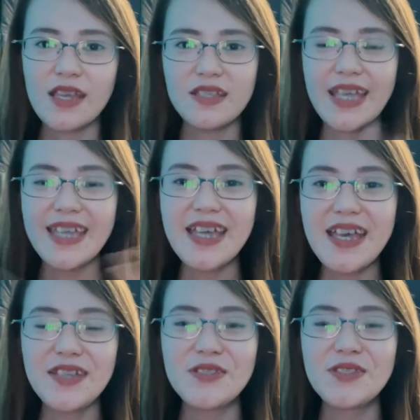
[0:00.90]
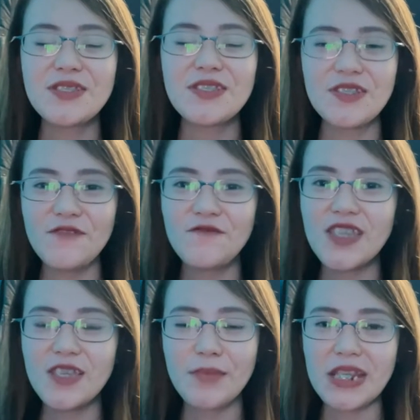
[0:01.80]
Hi guys, good
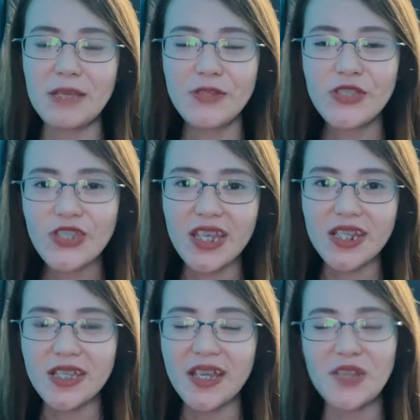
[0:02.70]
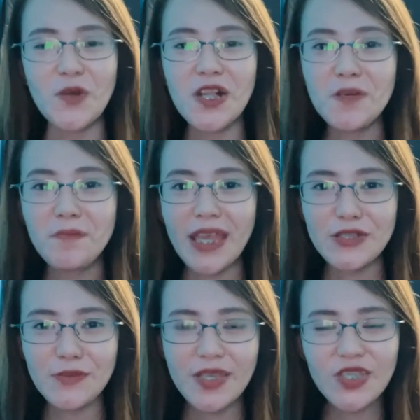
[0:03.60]
evening. My name is Jerica and welcome back
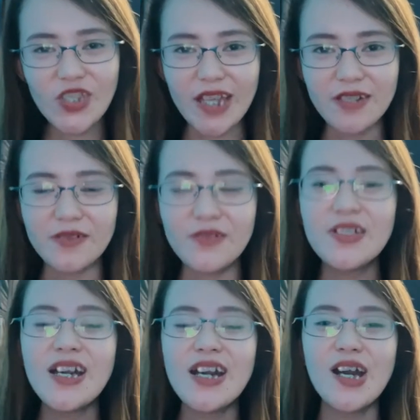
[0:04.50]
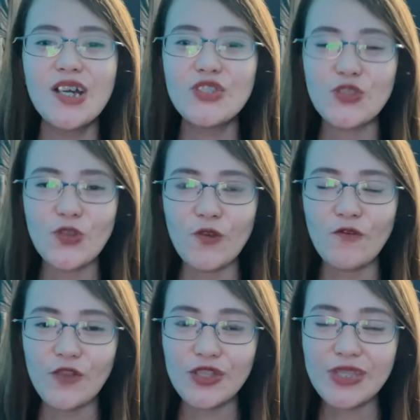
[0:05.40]
to my channel. So
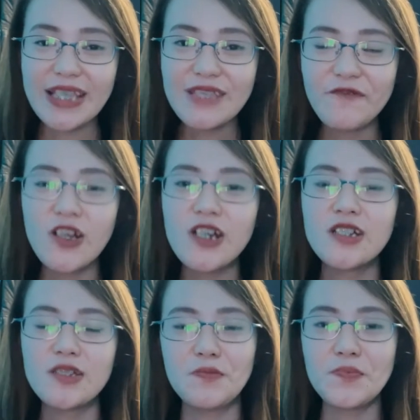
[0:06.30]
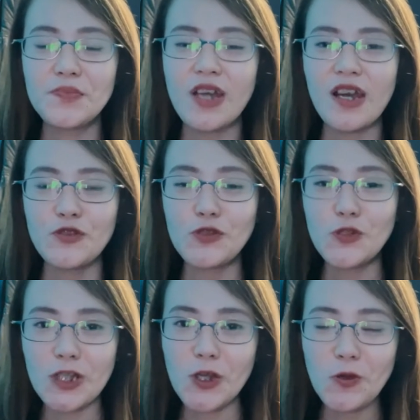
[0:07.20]
for today's vlog,
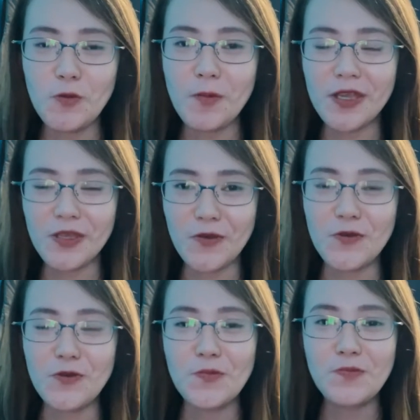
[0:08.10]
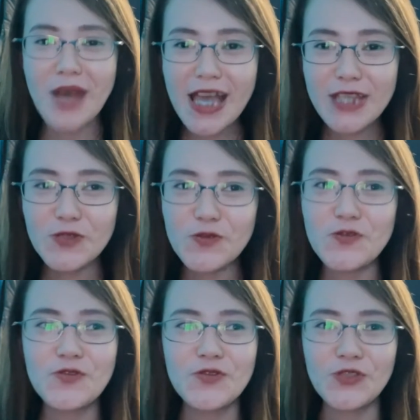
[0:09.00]
tutulungan ko kayo kung
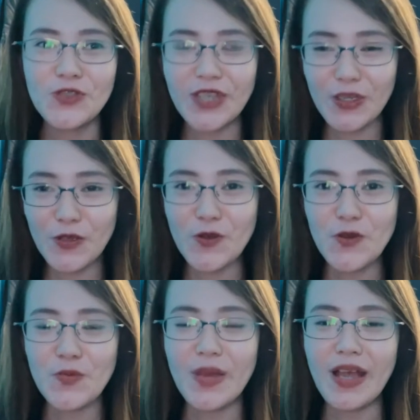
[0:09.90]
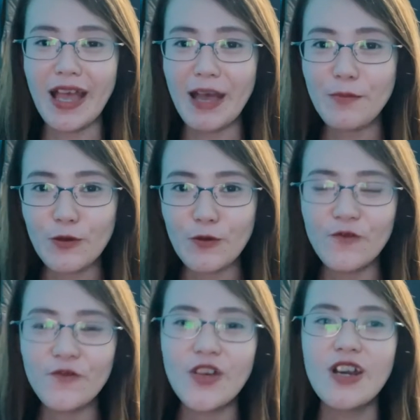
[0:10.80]
paano kayo
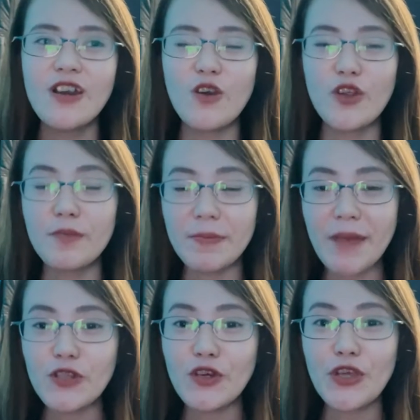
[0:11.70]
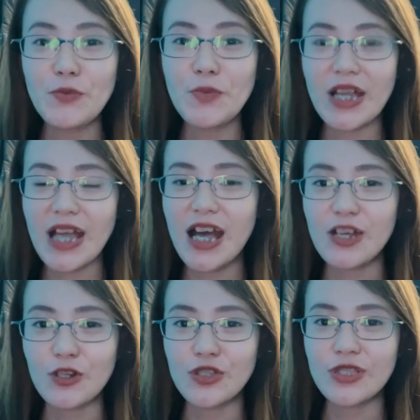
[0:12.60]
ma-approve or paano kayo
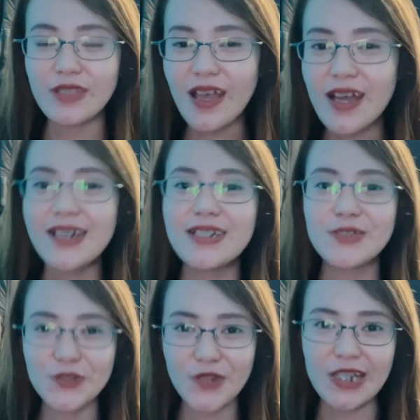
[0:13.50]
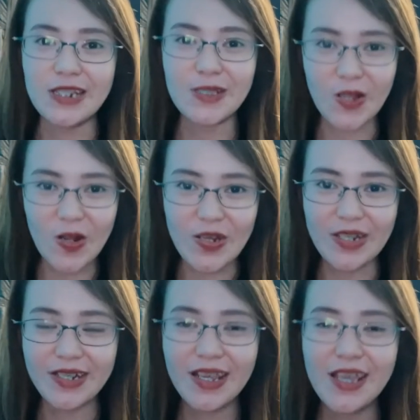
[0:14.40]
magkakaroon ng credit
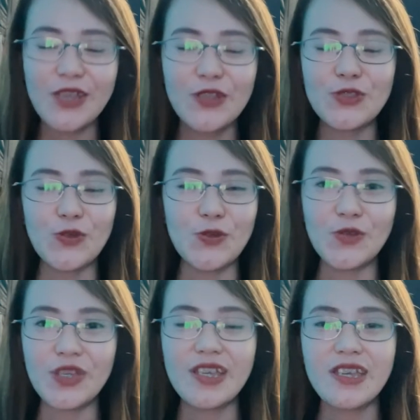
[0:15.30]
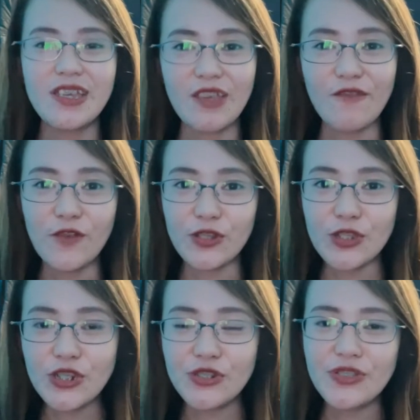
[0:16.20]
card. So if you're
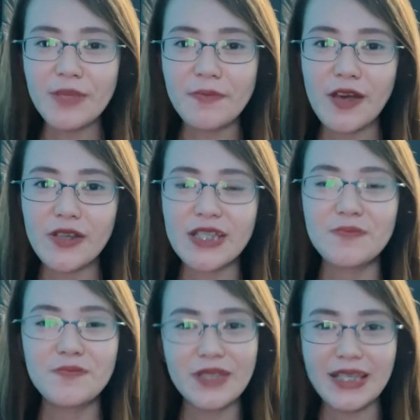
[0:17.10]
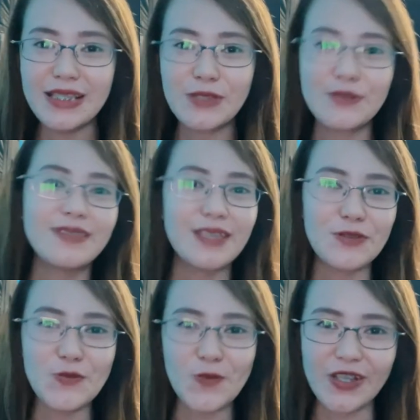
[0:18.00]
curious about it, please
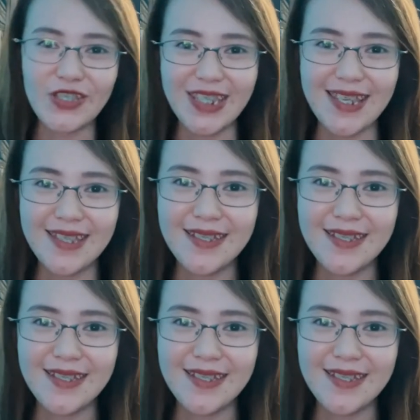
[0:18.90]
continue watching.